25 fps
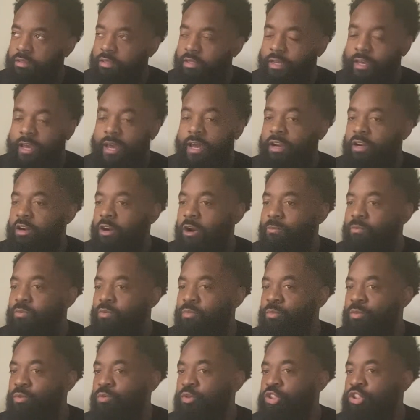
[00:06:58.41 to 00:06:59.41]
They got a couple
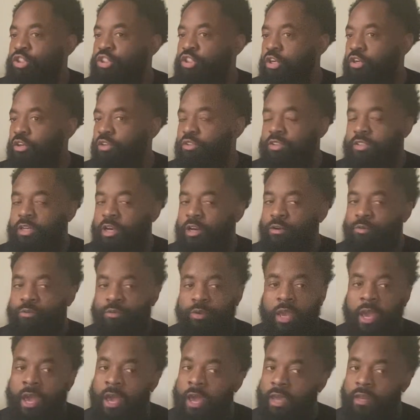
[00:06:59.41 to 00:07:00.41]
more shirts I don't
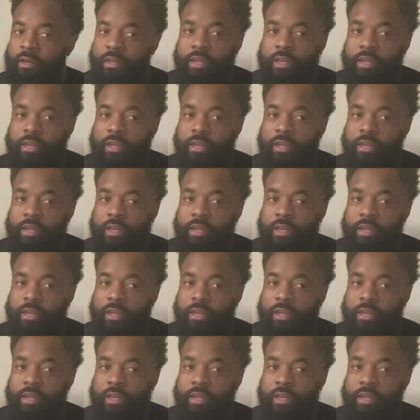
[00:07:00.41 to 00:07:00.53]
got.